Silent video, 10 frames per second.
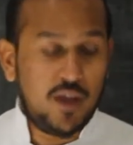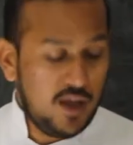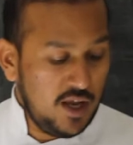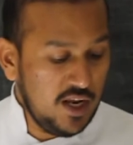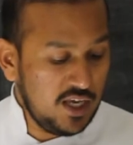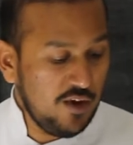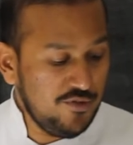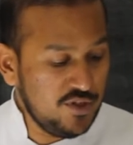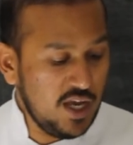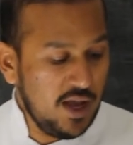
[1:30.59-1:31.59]
in a gift
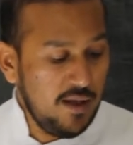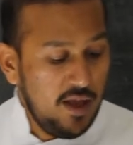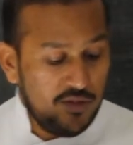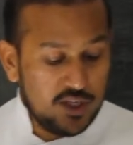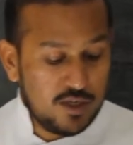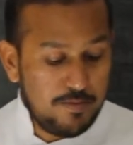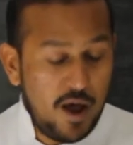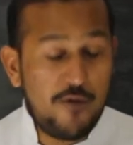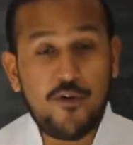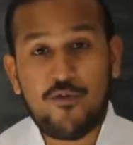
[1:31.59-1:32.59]
set. This is
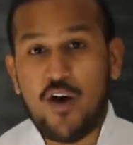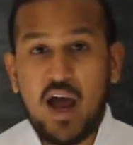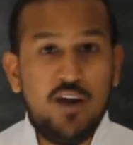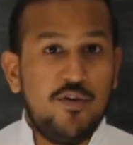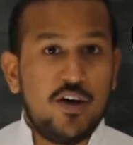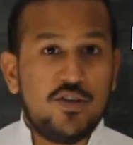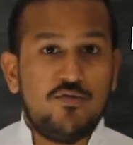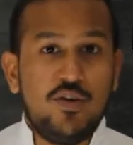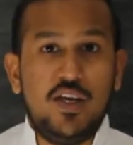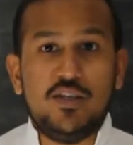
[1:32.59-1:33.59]
perfect for
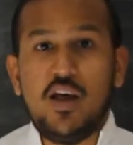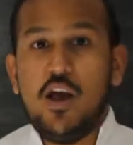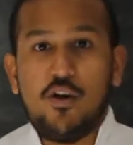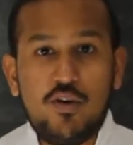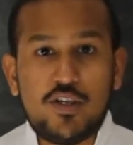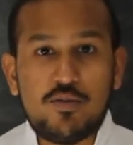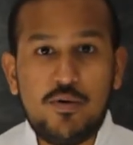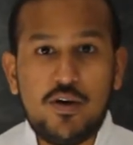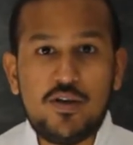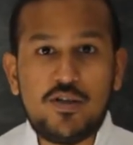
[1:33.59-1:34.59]
anniversaries,
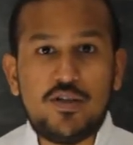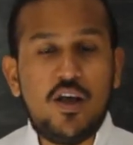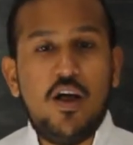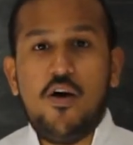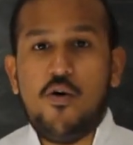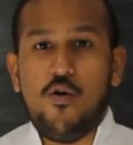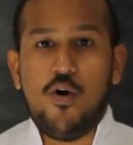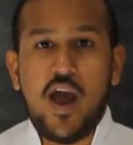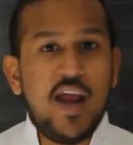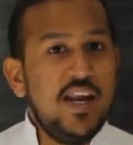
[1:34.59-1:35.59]
Christmas, or
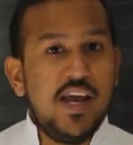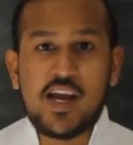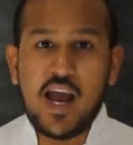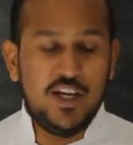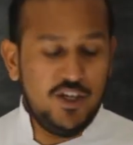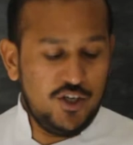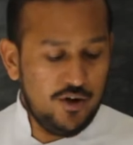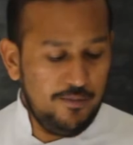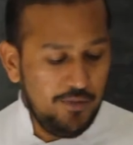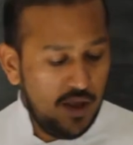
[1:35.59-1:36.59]
any
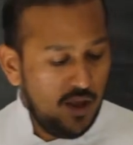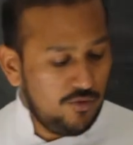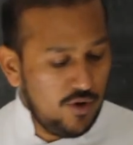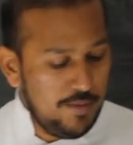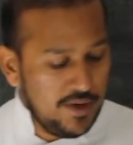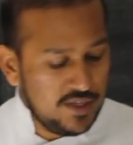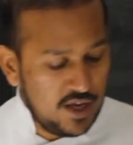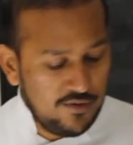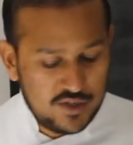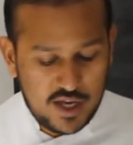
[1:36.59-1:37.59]
occasion. 3-piece
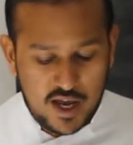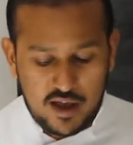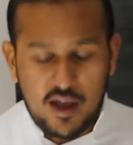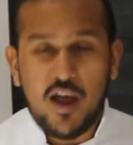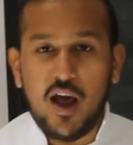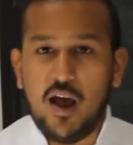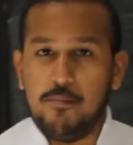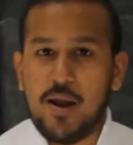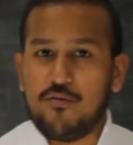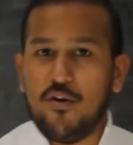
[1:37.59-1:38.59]
gift set.
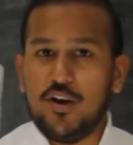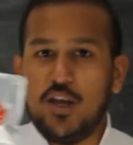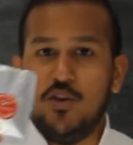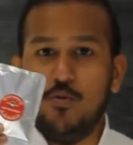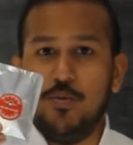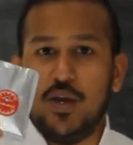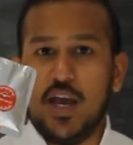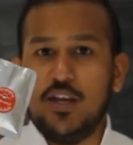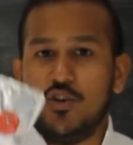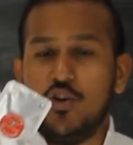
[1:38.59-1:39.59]
Black Friday you'll be
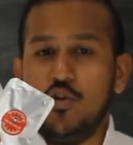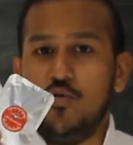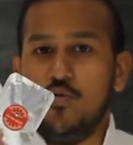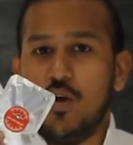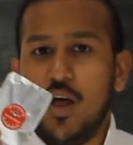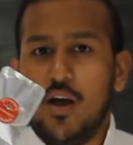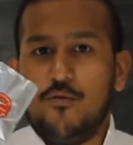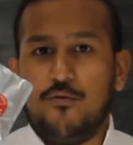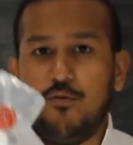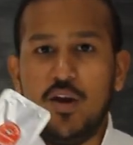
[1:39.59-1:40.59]
getting 2
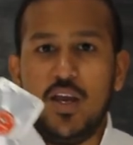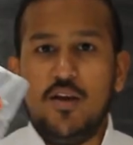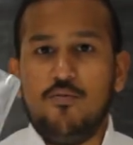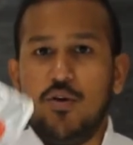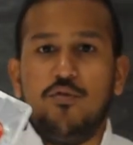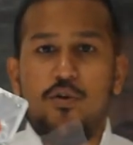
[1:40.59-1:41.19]
free refill